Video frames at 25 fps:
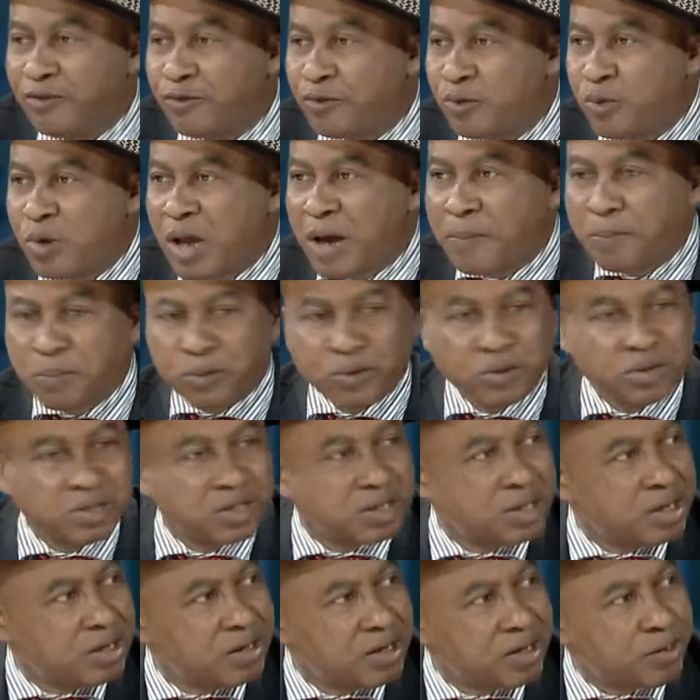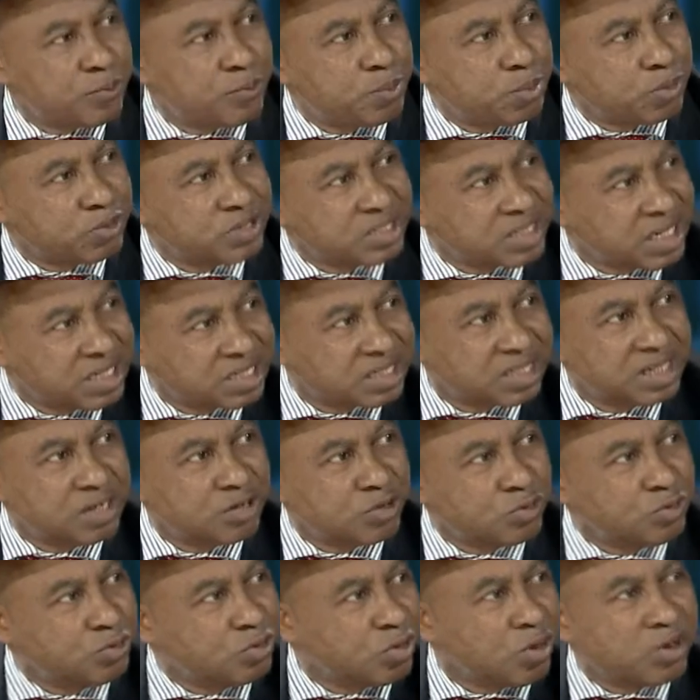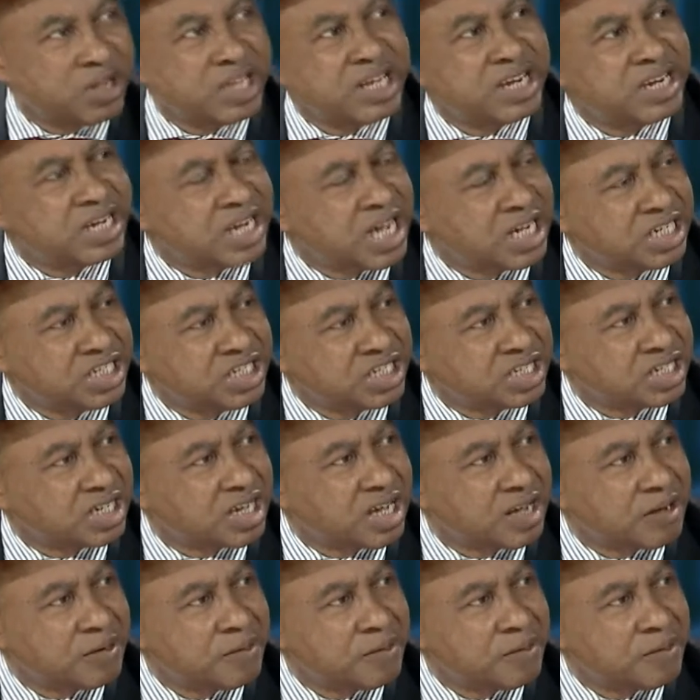we are processing crude oil in Nigeria?